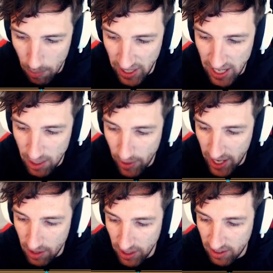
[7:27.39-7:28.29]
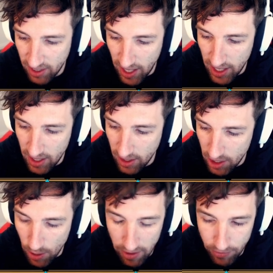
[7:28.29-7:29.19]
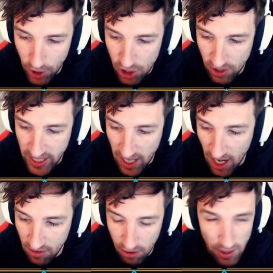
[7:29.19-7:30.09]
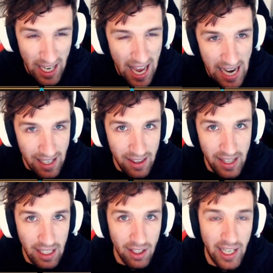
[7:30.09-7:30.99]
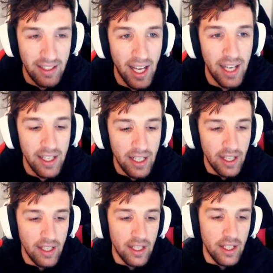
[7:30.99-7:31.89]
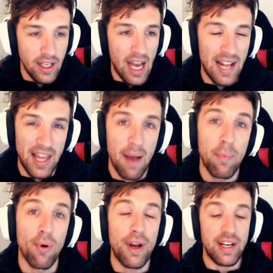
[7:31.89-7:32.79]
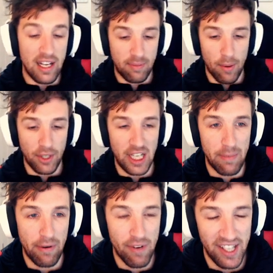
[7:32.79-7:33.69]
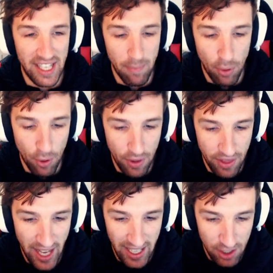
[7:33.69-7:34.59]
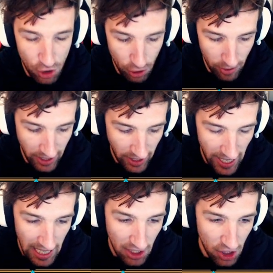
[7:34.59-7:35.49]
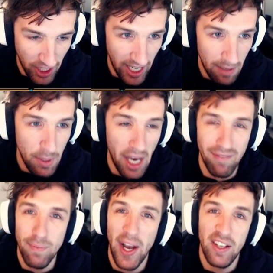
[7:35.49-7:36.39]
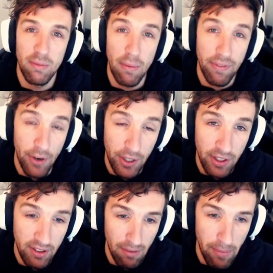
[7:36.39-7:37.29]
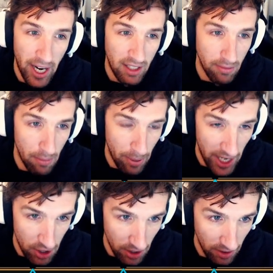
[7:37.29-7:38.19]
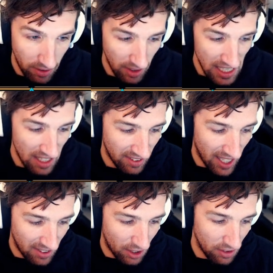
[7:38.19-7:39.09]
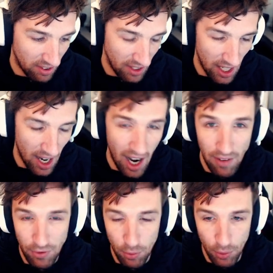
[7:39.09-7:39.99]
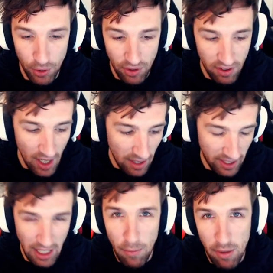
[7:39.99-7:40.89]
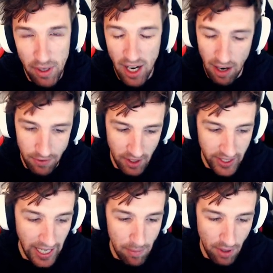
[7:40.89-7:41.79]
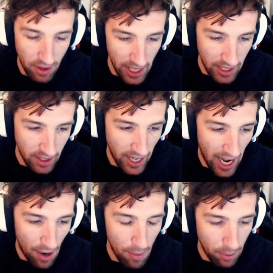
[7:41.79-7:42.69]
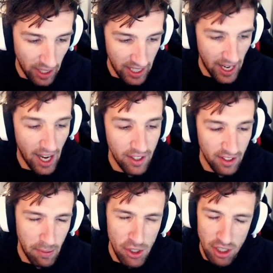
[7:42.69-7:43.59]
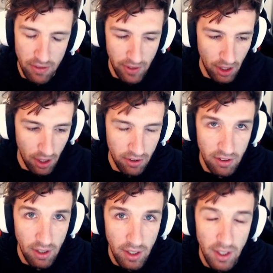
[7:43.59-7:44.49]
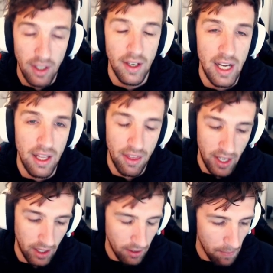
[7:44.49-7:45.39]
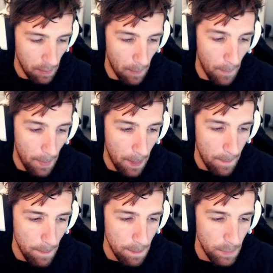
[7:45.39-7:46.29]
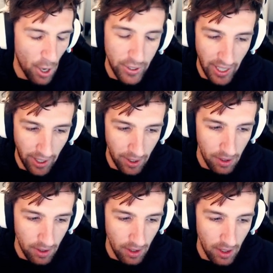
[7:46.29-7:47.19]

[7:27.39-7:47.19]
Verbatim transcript: But anyway, let's say you unfortunately can't do anything like that at that point, it's probably going to be really important that during each game you have maximum focus and maximum patience, and you start to consider afterwards. Take a moment after the game to think how it played out, especially if you lost, and think, hmm, okay,